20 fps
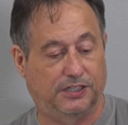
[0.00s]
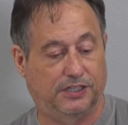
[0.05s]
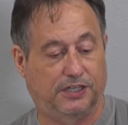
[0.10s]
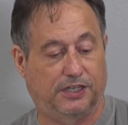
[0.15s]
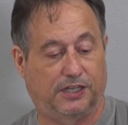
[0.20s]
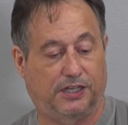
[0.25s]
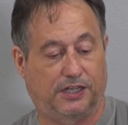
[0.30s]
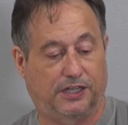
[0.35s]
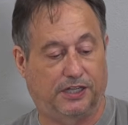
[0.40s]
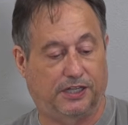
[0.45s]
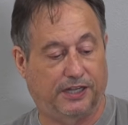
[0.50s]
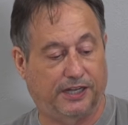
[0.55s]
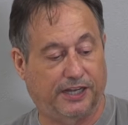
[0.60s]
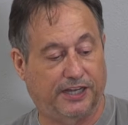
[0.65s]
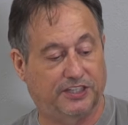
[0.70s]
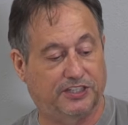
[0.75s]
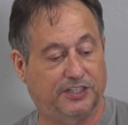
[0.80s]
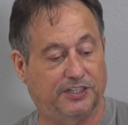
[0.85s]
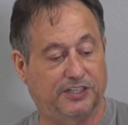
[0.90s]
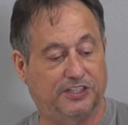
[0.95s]
I
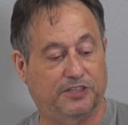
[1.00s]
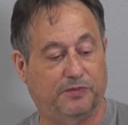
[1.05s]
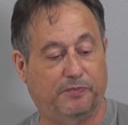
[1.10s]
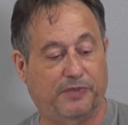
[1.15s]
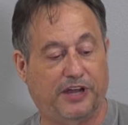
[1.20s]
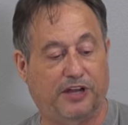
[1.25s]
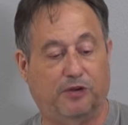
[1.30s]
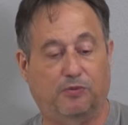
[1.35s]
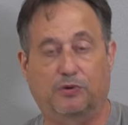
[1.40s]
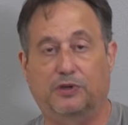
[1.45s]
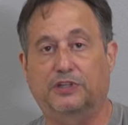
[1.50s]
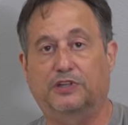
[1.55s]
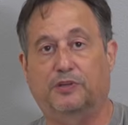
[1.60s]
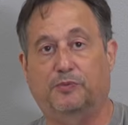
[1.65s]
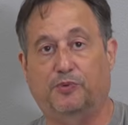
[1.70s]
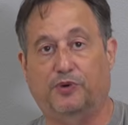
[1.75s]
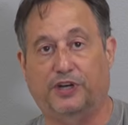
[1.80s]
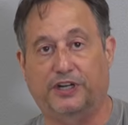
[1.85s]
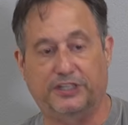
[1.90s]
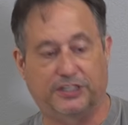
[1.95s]
guess it doesn't matter what the
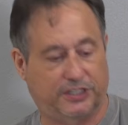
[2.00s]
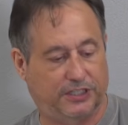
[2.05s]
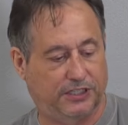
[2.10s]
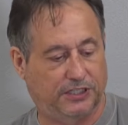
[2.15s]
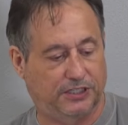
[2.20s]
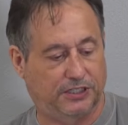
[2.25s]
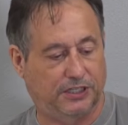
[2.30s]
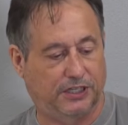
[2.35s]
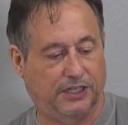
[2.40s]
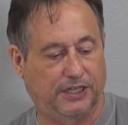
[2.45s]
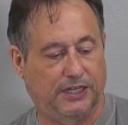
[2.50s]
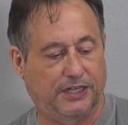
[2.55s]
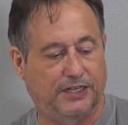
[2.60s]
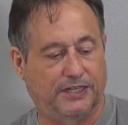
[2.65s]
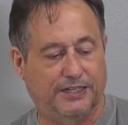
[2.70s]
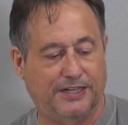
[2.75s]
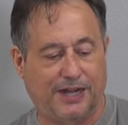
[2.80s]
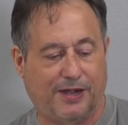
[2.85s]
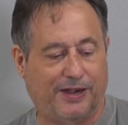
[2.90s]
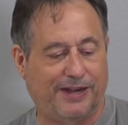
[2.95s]
price is.
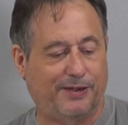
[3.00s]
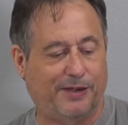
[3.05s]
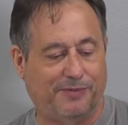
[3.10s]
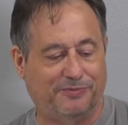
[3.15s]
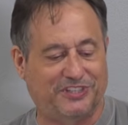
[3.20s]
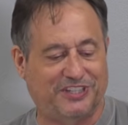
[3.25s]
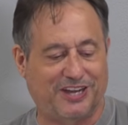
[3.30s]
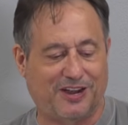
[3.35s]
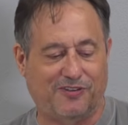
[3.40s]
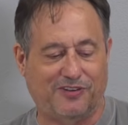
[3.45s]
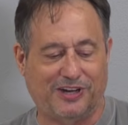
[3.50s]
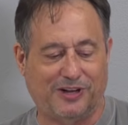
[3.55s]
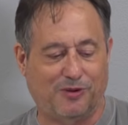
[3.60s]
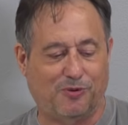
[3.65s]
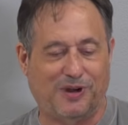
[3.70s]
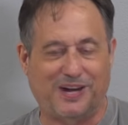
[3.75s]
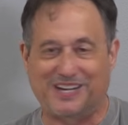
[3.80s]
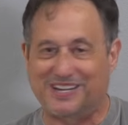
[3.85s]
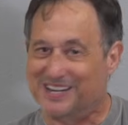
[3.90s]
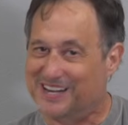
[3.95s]
Now, I'm sounding
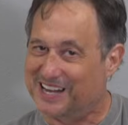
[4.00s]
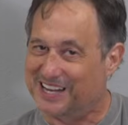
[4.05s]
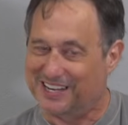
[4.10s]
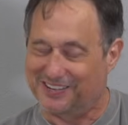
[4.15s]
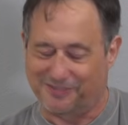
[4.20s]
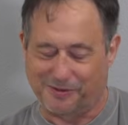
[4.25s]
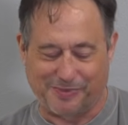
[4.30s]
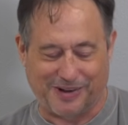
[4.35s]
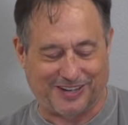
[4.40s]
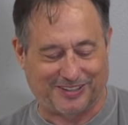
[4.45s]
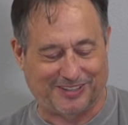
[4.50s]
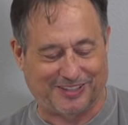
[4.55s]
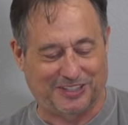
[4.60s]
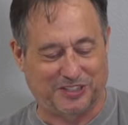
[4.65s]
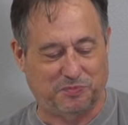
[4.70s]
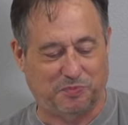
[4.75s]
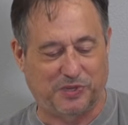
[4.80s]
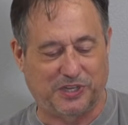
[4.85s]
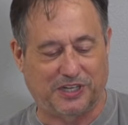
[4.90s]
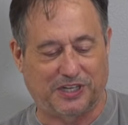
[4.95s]
quite negative about this
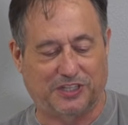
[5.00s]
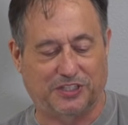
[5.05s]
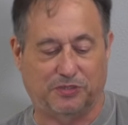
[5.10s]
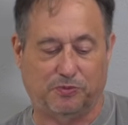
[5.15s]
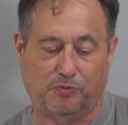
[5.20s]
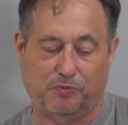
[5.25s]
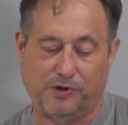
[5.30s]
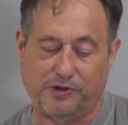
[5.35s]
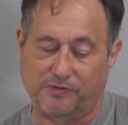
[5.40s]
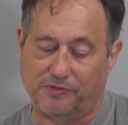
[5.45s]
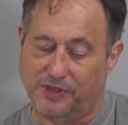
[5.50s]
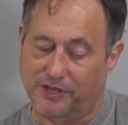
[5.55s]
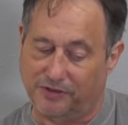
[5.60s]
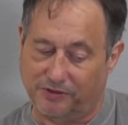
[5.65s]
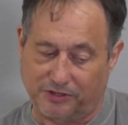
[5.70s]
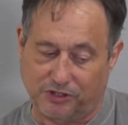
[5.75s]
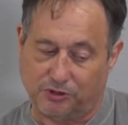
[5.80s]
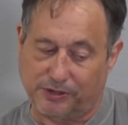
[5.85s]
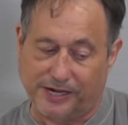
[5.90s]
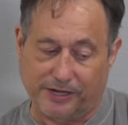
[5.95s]
because the
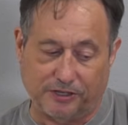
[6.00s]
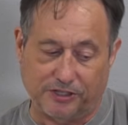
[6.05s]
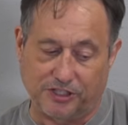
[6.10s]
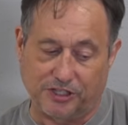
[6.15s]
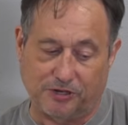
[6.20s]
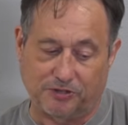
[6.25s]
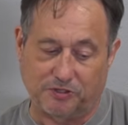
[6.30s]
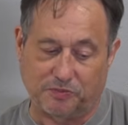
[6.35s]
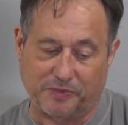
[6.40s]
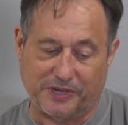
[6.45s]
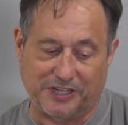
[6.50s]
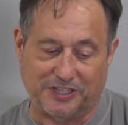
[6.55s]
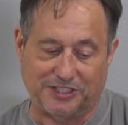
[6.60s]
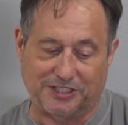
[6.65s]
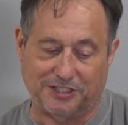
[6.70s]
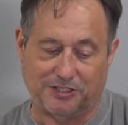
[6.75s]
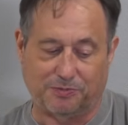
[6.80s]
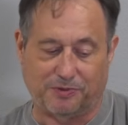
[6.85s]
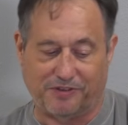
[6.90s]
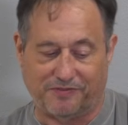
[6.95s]
Trader Joe's
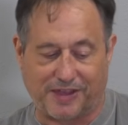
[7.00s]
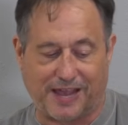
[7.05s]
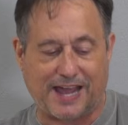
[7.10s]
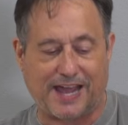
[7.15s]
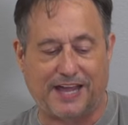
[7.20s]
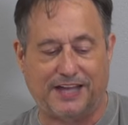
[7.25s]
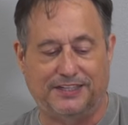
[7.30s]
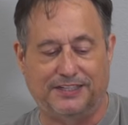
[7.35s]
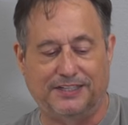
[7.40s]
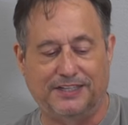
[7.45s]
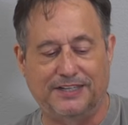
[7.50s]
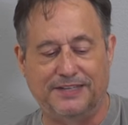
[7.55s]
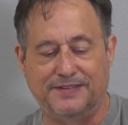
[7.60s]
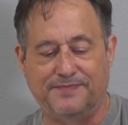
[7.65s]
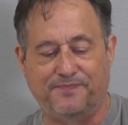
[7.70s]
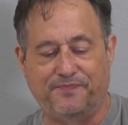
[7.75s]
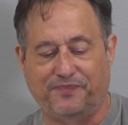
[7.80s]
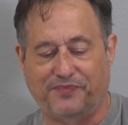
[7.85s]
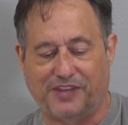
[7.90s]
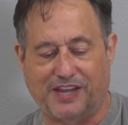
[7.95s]
pizzas we've had
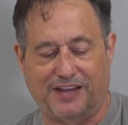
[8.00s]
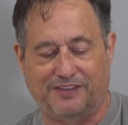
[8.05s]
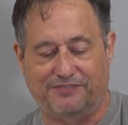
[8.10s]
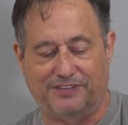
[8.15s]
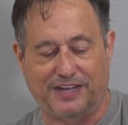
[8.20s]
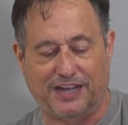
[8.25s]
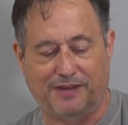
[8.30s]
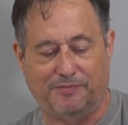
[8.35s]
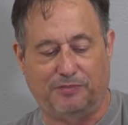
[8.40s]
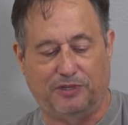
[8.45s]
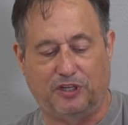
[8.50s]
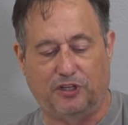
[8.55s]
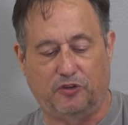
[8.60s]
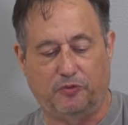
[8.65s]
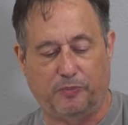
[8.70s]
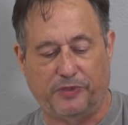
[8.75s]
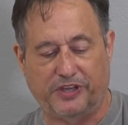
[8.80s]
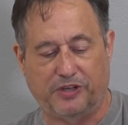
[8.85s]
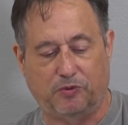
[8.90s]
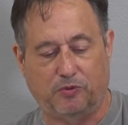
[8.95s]
have not blown
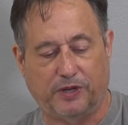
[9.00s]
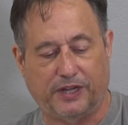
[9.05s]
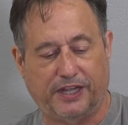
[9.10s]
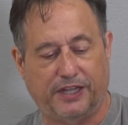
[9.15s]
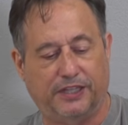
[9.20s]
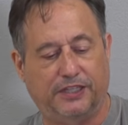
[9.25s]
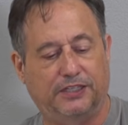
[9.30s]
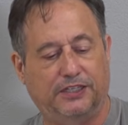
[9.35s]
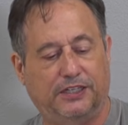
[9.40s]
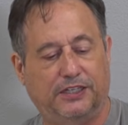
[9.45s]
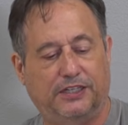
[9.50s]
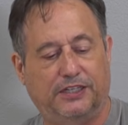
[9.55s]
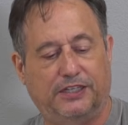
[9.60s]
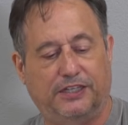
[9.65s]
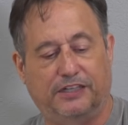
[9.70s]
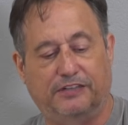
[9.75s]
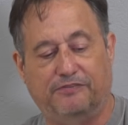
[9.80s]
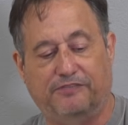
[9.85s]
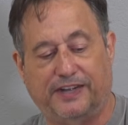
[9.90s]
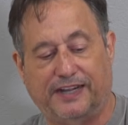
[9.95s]
me away.
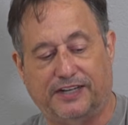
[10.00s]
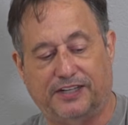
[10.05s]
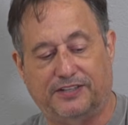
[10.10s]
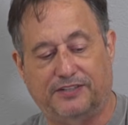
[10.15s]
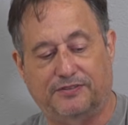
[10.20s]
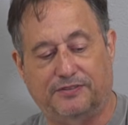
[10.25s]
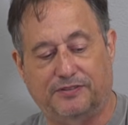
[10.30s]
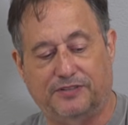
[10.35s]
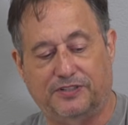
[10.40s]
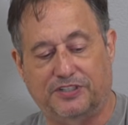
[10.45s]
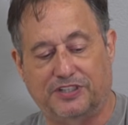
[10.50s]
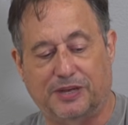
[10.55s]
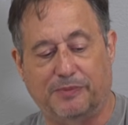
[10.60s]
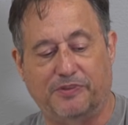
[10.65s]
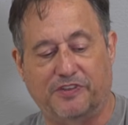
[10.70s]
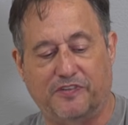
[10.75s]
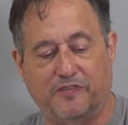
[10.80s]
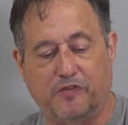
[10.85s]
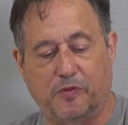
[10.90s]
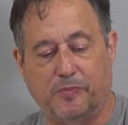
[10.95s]
In fact, some of
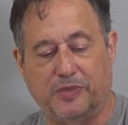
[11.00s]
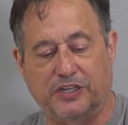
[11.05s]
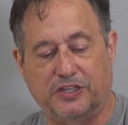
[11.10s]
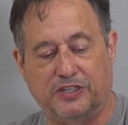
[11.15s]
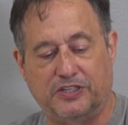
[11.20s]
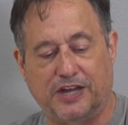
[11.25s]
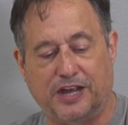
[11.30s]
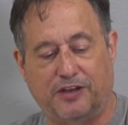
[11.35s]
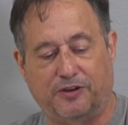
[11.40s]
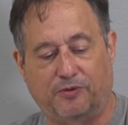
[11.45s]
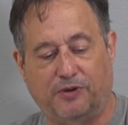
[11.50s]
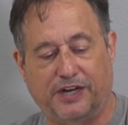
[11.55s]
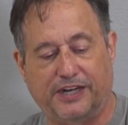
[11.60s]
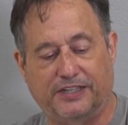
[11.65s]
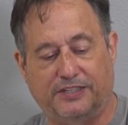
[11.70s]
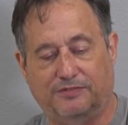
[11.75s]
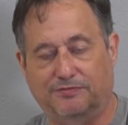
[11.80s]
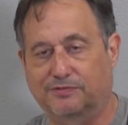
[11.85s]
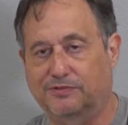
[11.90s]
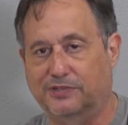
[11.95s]
them have been
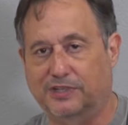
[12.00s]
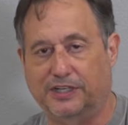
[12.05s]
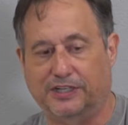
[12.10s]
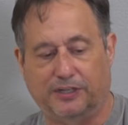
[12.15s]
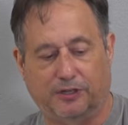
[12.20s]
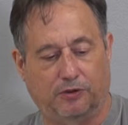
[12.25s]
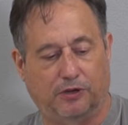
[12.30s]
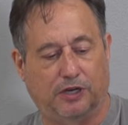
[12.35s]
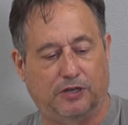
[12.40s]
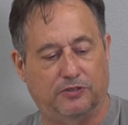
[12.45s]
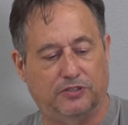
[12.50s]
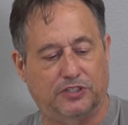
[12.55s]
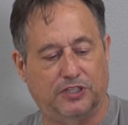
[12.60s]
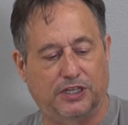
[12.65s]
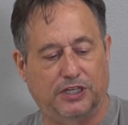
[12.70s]
downright kind of gross.